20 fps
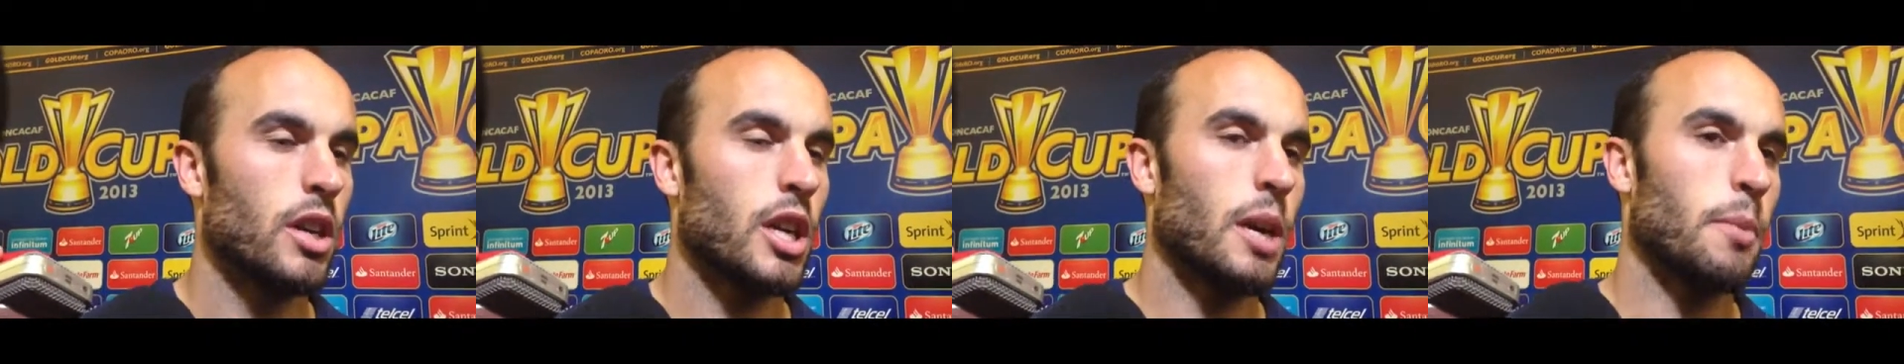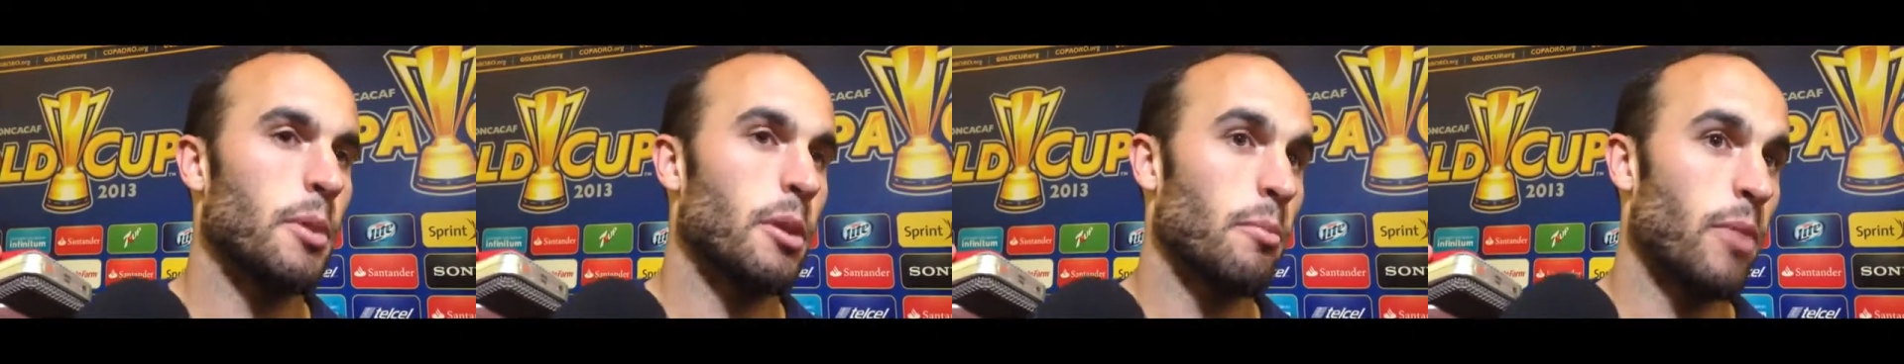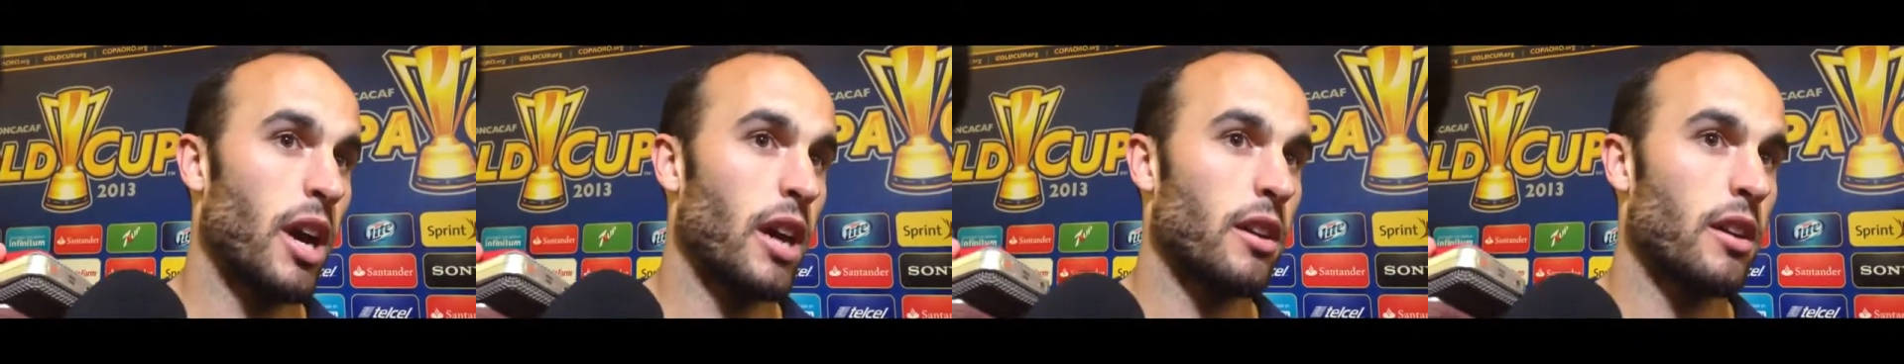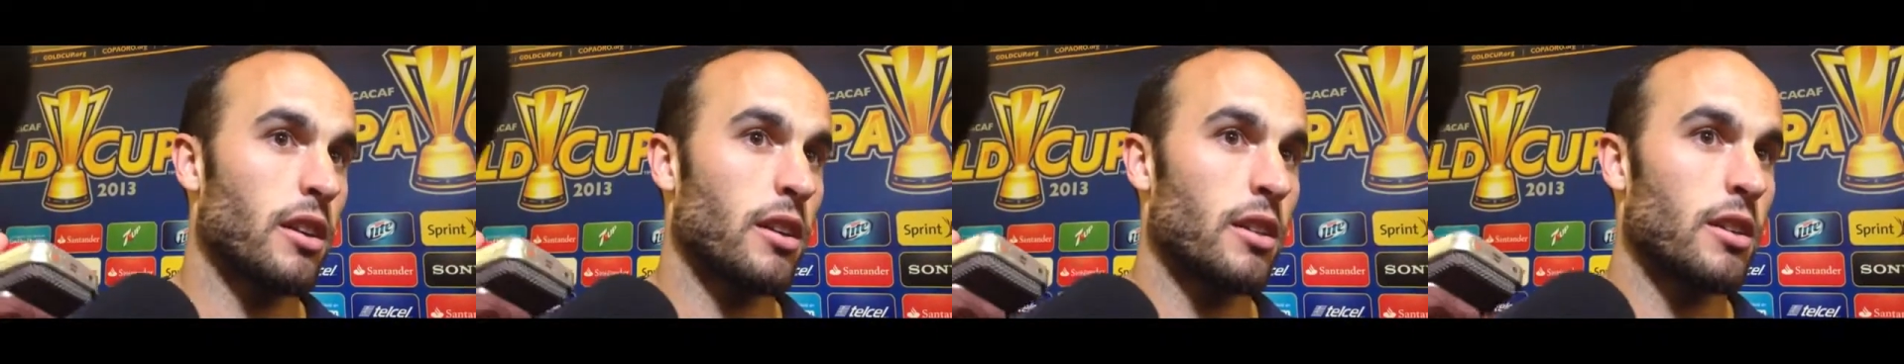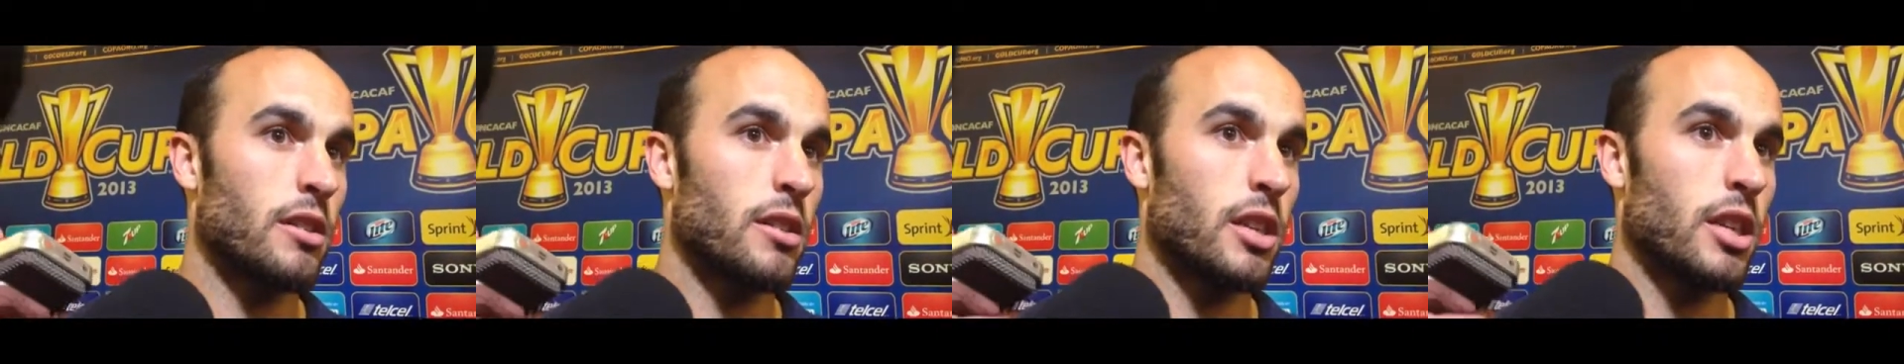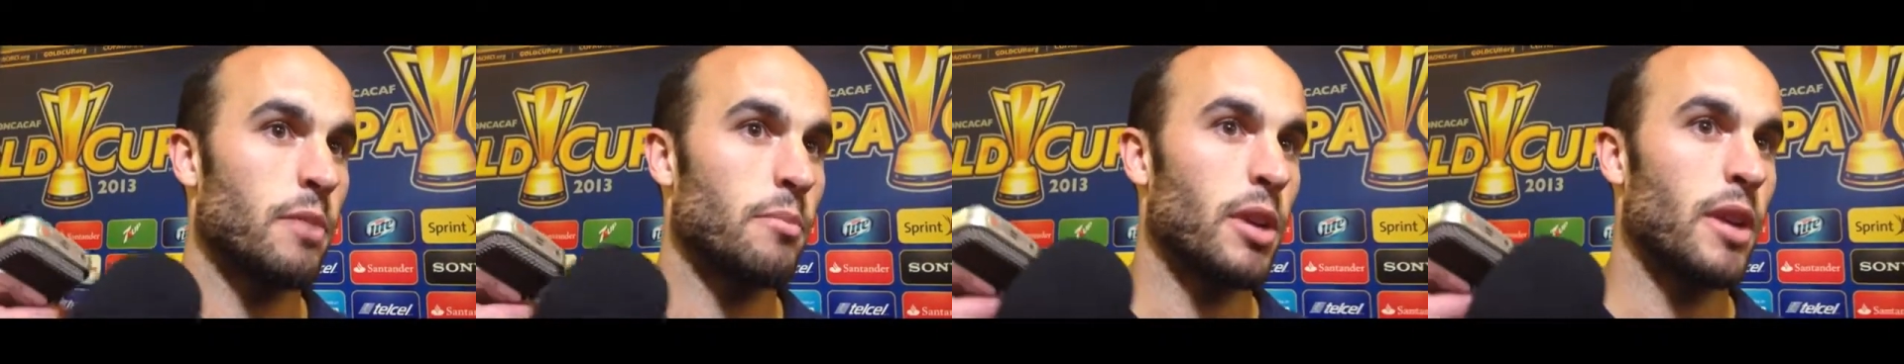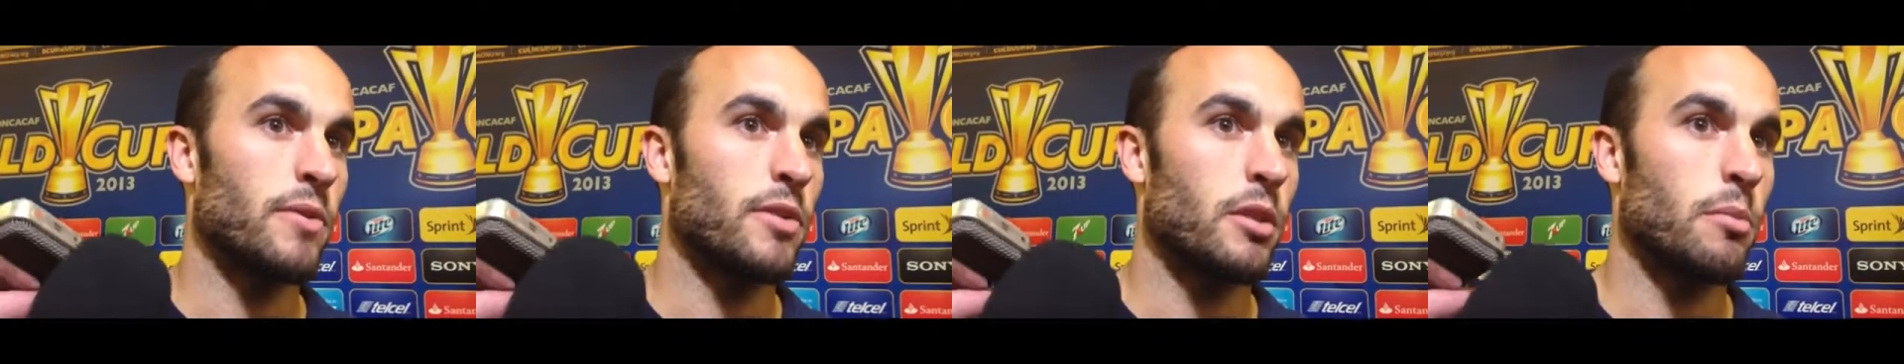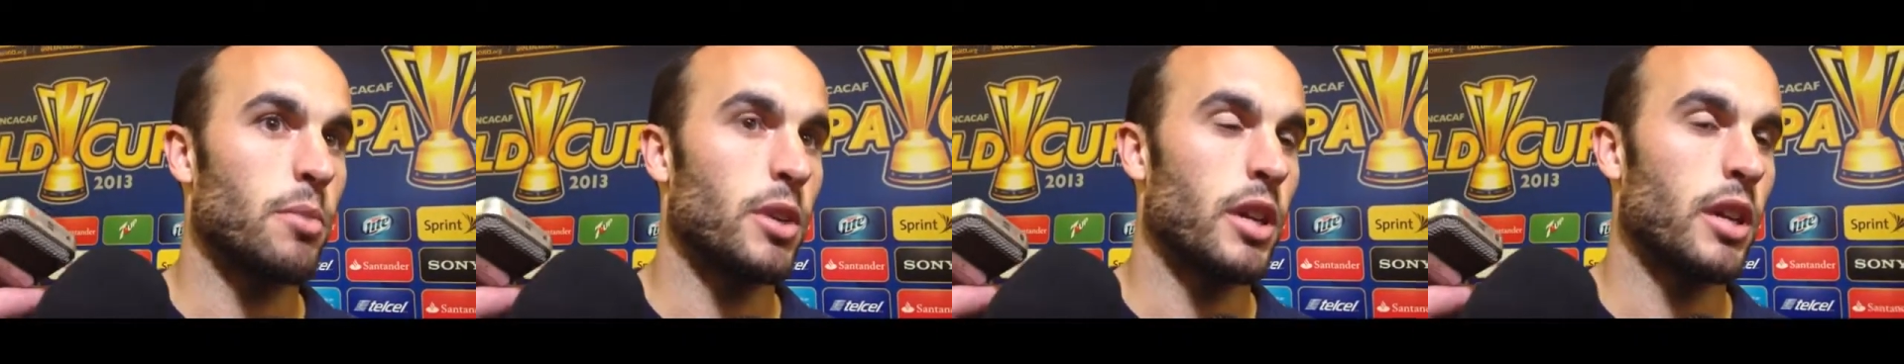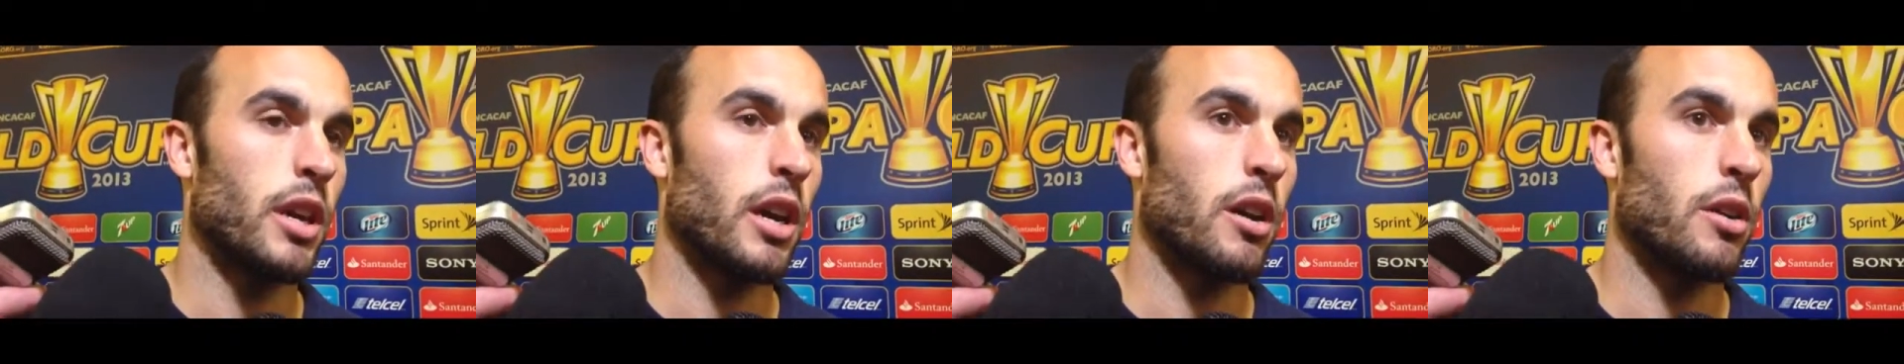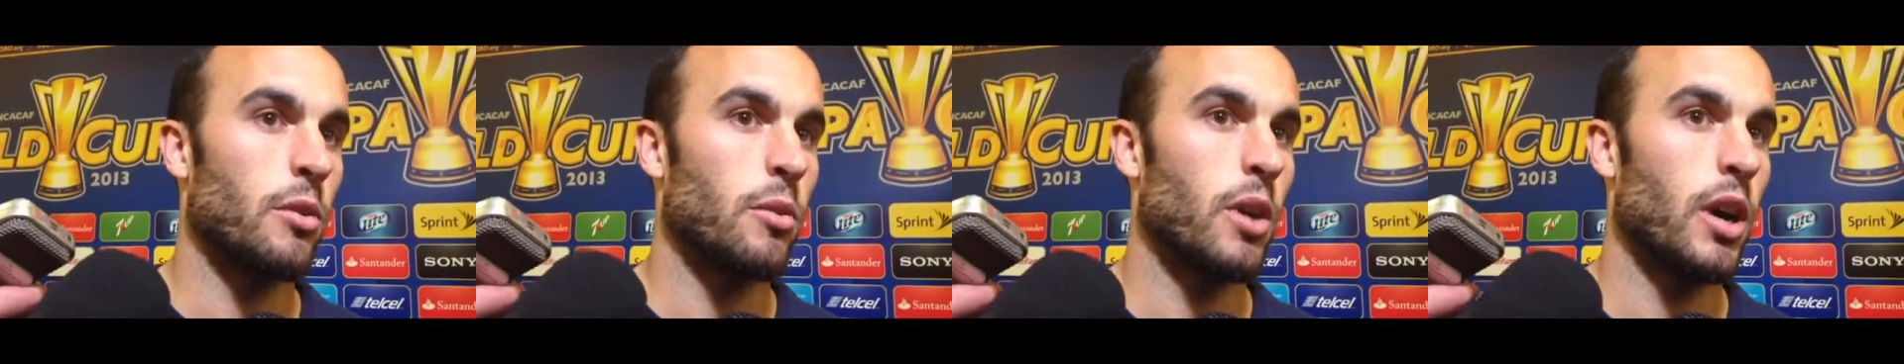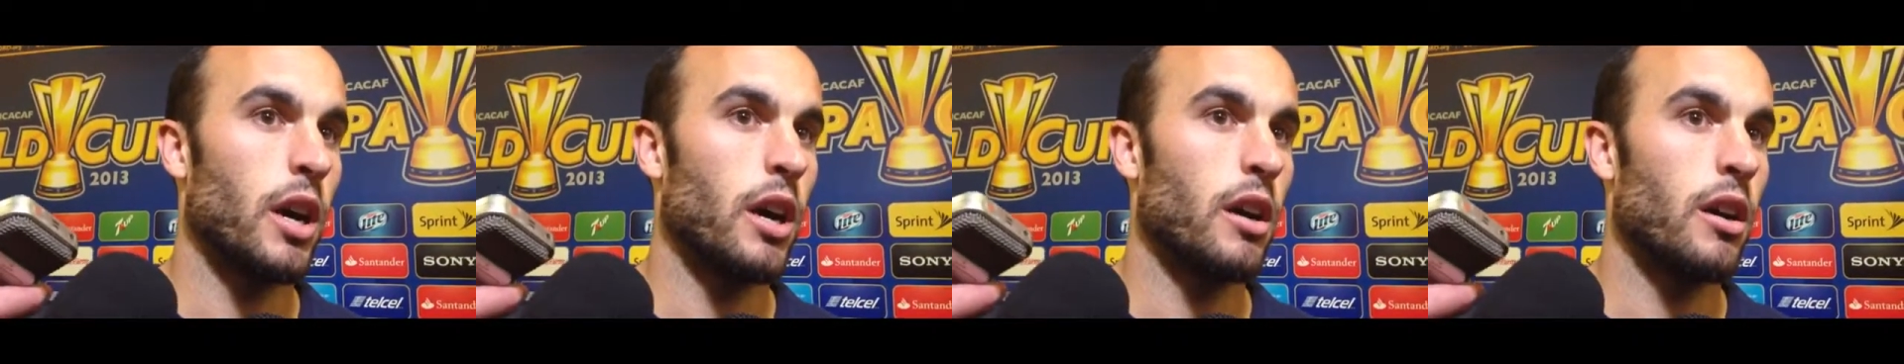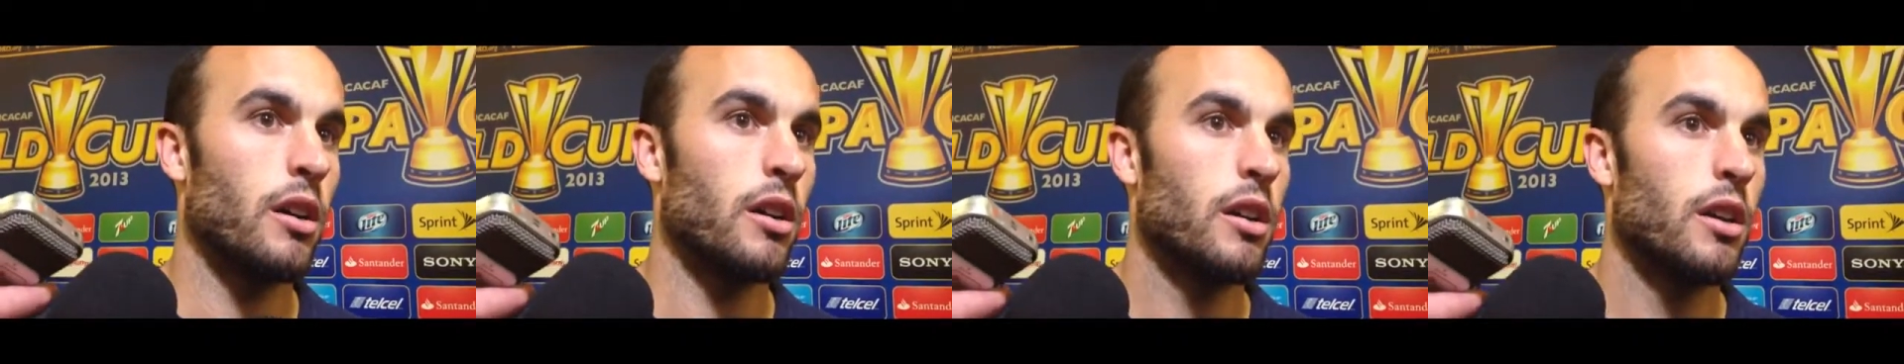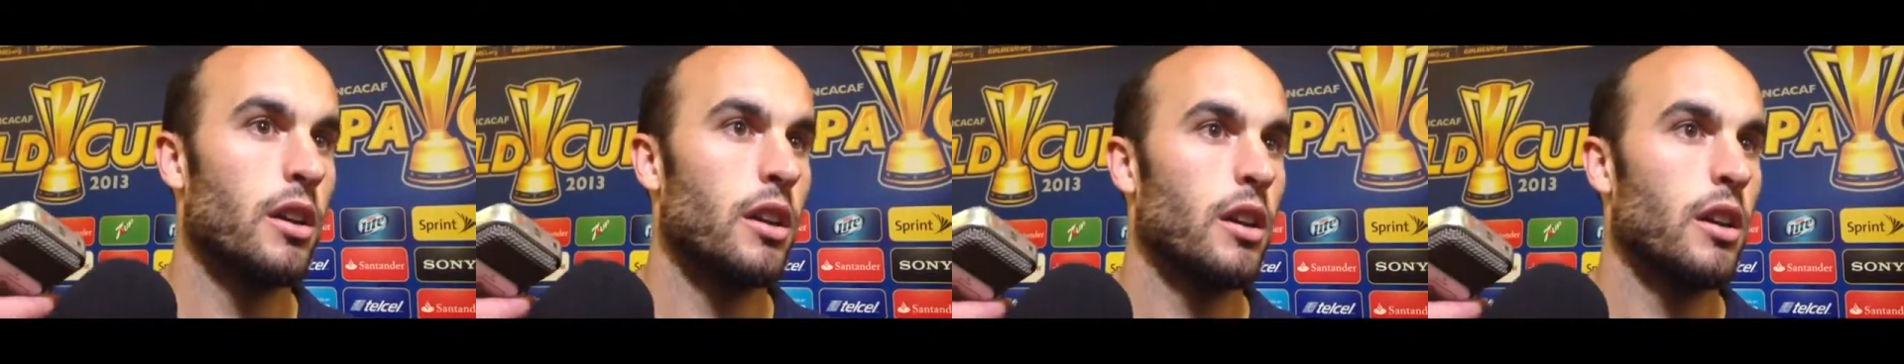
coming back into the team after being out a while,